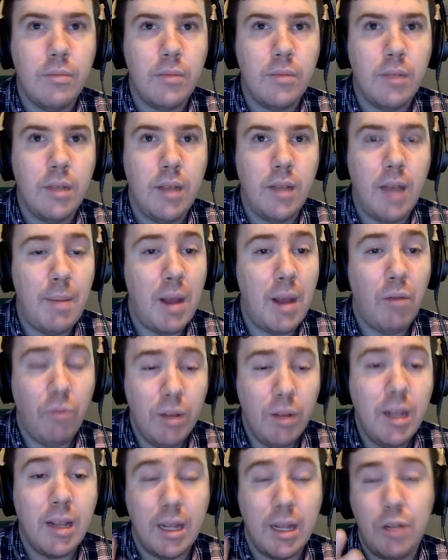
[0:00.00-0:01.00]
I mean, I
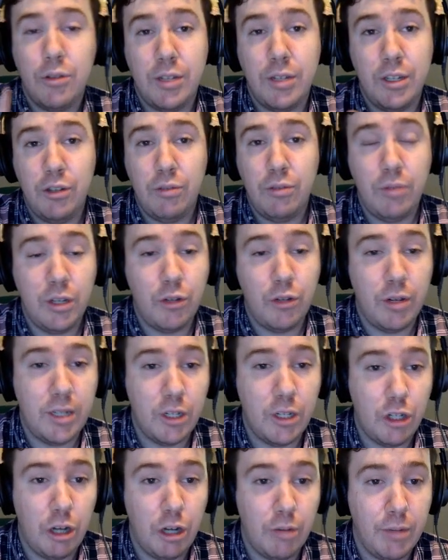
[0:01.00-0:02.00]
really like this
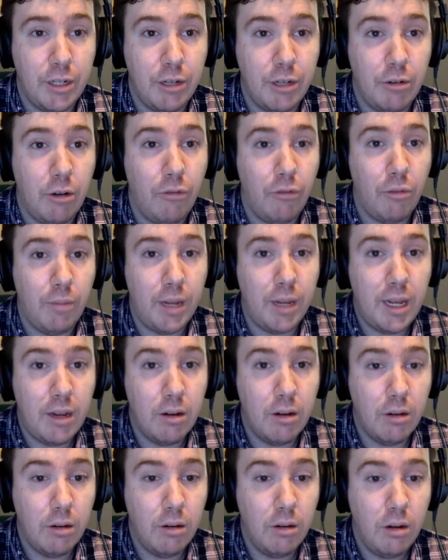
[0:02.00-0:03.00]
transitionary material. From
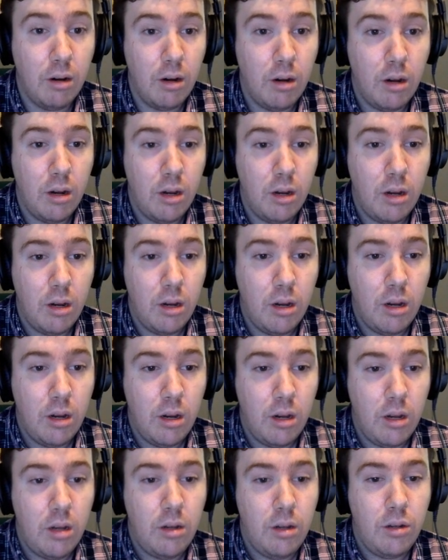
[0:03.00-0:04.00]
here
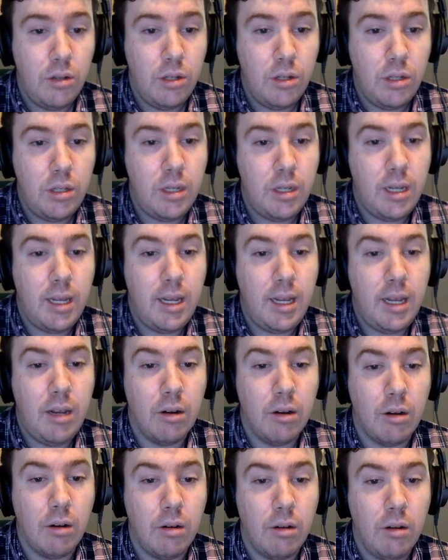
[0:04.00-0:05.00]
to
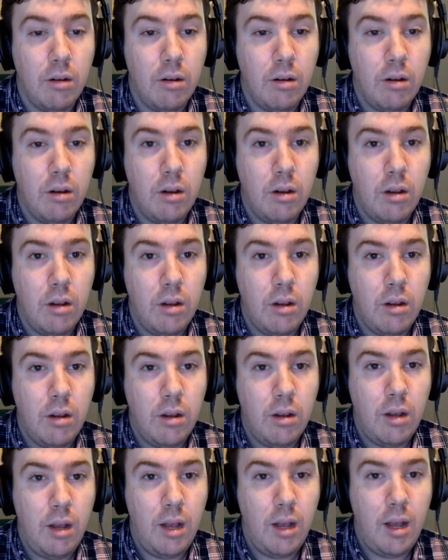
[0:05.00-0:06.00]
here,
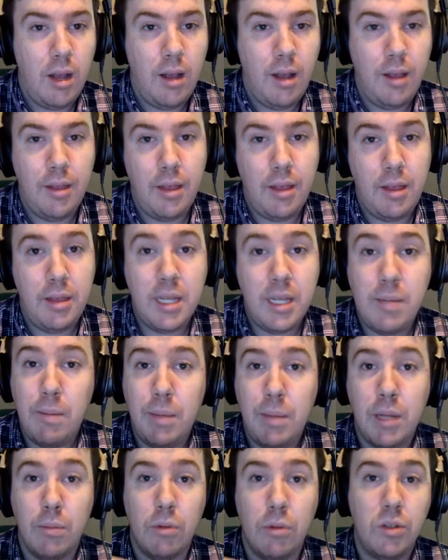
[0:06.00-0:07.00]
this might be
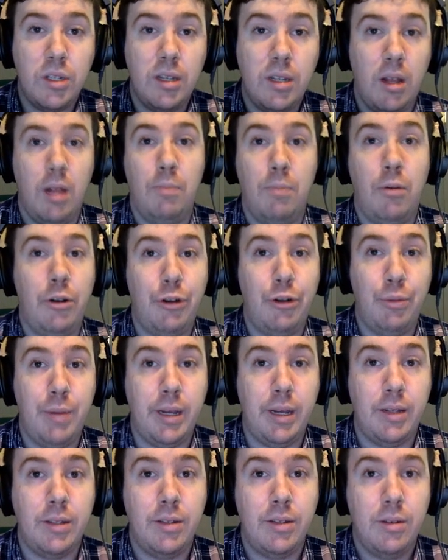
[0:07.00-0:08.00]
the most solid part of your
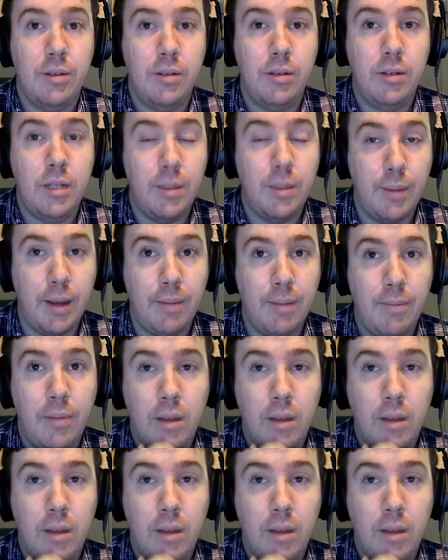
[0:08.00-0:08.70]
piece, to me.